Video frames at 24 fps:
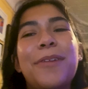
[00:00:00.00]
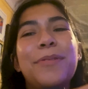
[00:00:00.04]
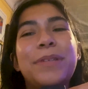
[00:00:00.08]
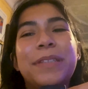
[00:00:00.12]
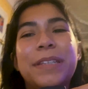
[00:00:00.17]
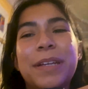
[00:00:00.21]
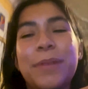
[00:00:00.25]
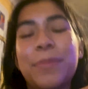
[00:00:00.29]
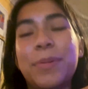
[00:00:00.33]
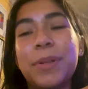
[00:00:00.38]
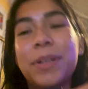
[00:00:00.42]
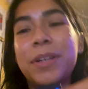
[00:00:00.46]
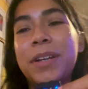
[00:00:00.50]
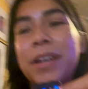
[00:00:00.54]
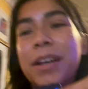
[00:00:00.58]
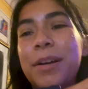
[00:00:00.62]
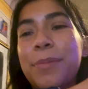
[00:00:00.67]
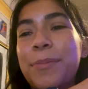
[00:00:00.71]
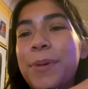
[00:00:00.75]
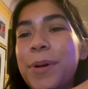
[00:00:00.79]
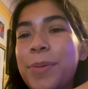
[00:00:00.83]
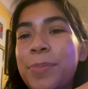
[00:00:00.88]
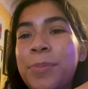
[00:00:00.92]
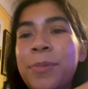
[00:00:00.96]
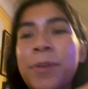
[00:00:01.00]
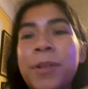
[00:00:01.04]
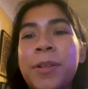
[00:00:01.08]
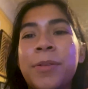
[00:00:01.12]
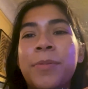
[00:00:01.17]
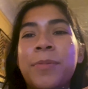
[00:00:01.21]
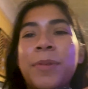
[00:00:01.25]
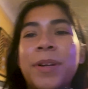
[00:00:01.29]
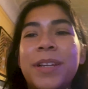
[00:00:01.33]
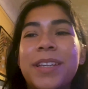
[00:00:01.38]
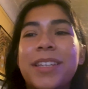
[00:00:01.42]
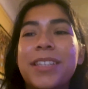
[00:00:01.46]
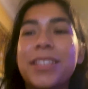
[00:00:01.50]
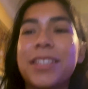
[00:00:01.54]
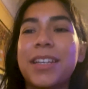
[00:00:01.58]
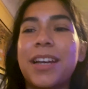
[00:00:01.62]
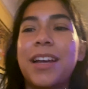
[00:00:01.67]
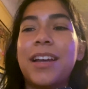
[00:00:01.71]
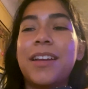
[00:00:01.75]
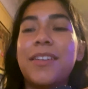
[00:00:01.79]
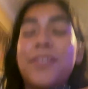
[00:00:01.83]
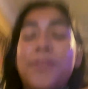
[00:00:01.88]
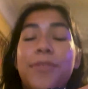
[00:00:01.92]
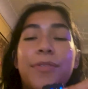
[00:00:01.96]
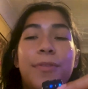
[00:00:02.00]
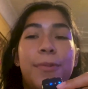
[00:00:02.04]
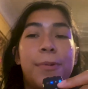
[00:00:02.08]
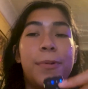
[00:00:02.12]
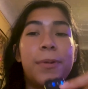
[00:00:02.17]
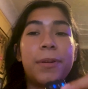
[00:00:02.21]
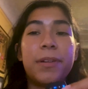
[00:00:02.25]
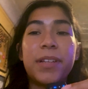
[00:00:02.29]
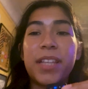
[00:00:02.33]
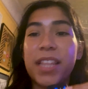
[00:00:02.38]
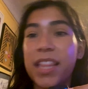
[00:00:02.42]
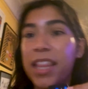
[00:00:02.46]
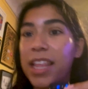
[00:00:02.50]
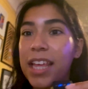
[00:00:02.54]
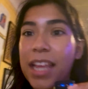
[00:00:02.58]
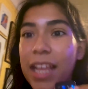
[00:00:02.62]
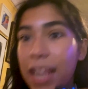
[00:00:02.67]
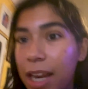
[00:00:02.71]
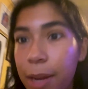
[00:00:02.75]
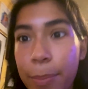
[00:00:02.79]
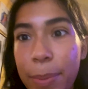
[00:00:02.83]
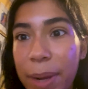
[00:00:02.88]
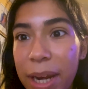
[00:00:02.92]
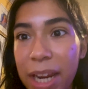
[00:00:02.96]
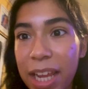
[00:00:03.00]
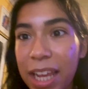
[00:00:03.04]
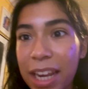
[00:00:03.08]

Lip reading: was able to come up with one design for the itty bitty